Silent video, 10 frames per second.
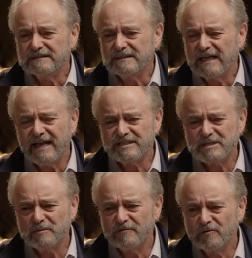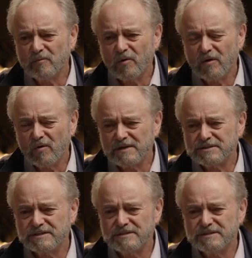I asked him a few more
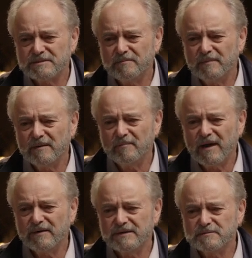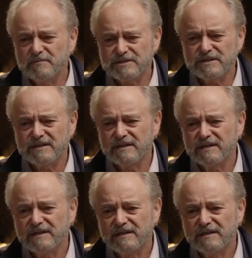questions ab- about his mission